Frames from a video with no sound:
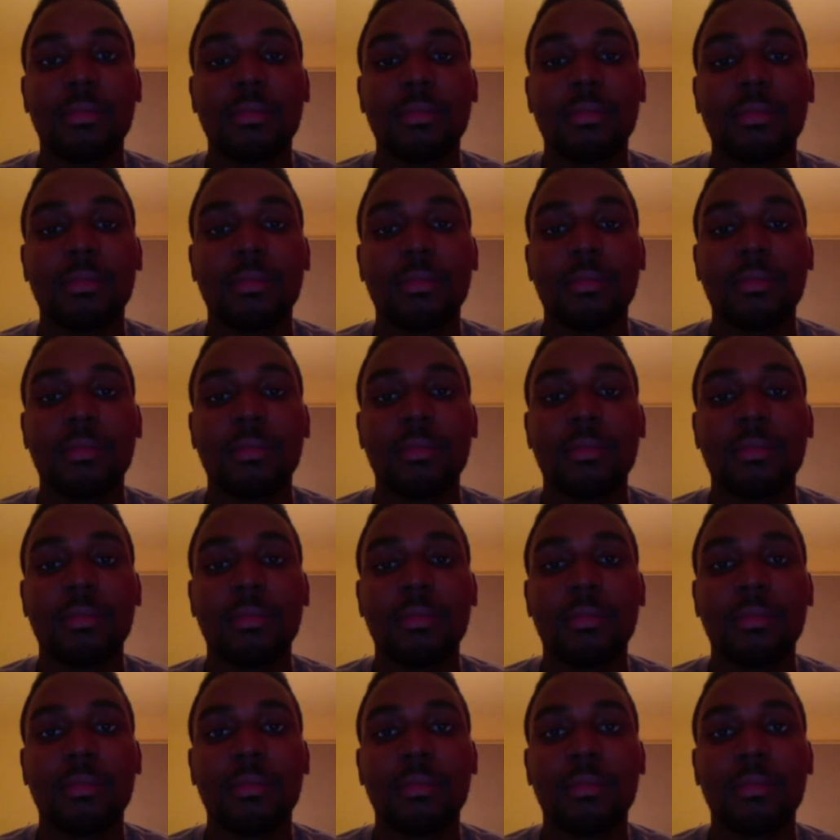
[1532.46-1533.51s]

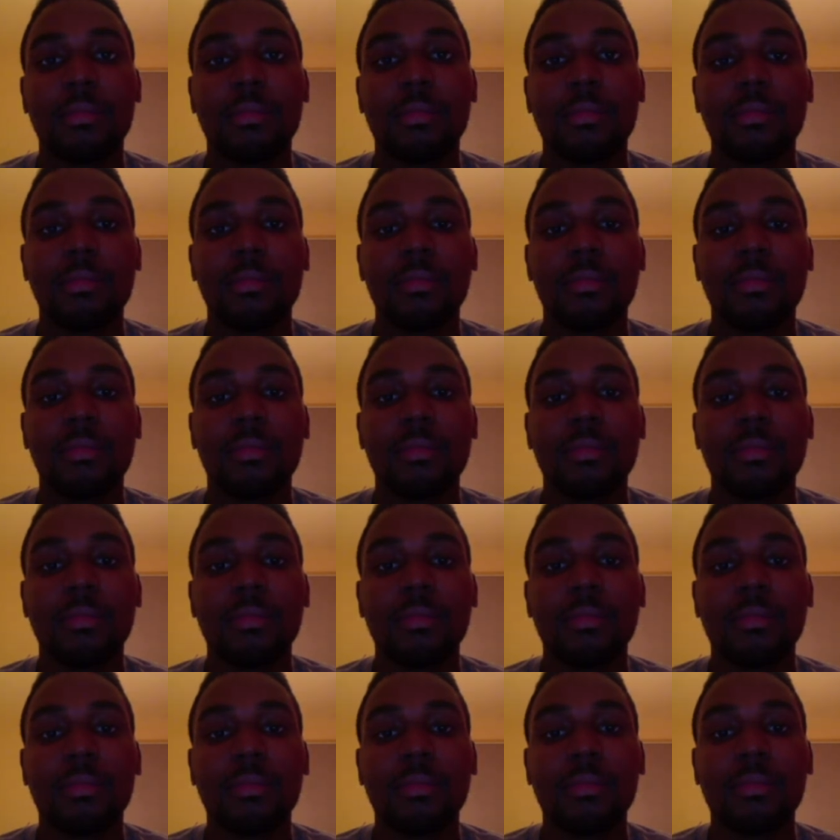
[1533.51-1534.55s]

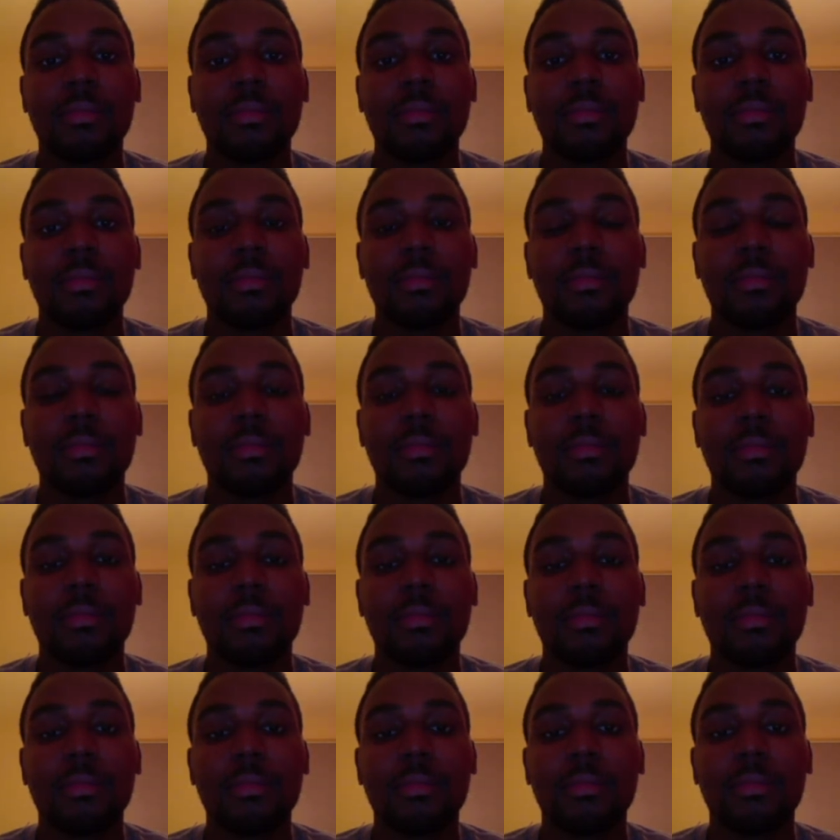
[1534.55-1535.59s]

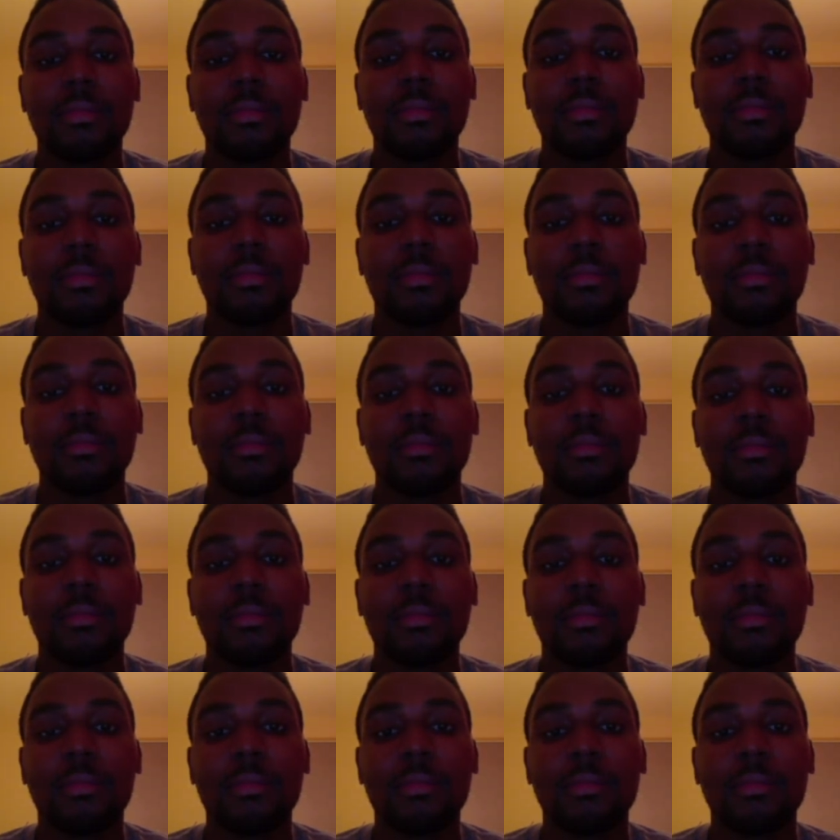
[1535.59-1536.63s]

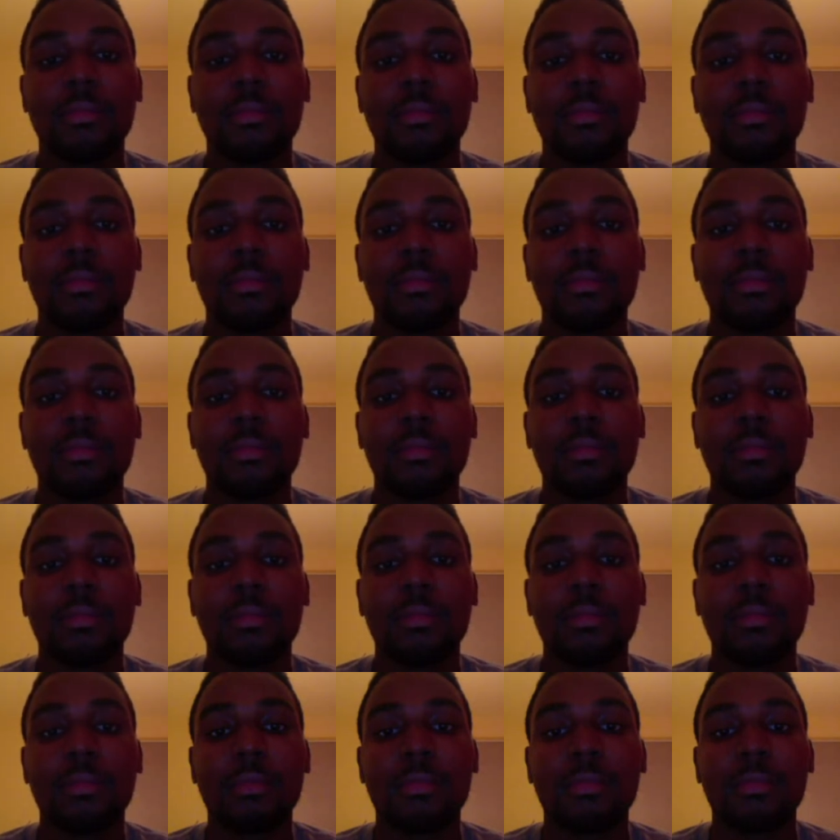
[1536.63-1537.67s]

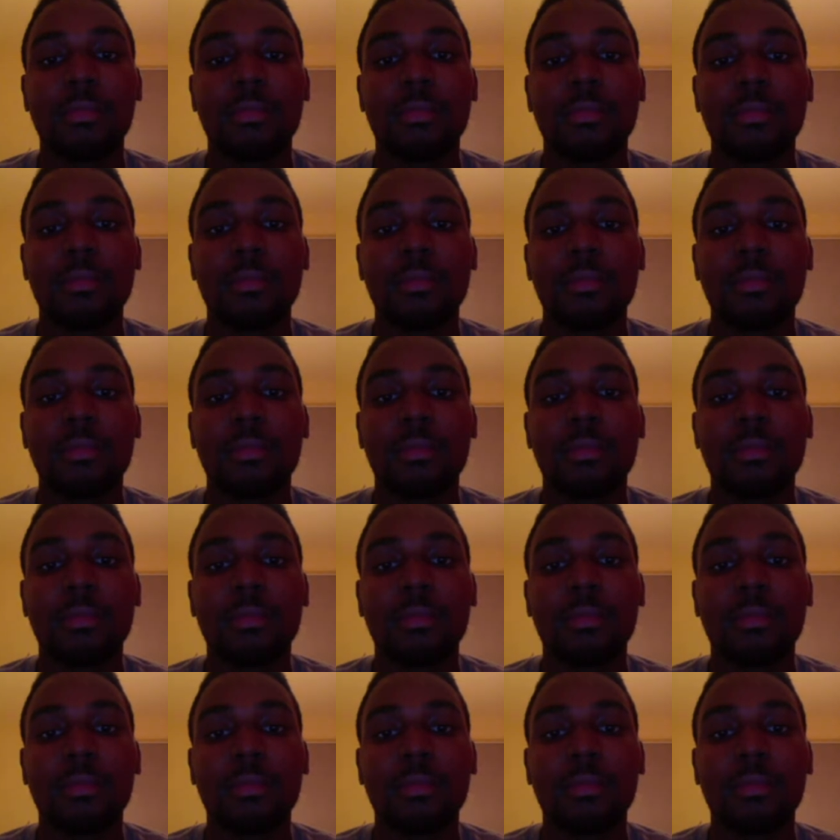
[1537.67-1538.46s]
No words are spoken by the person on screen.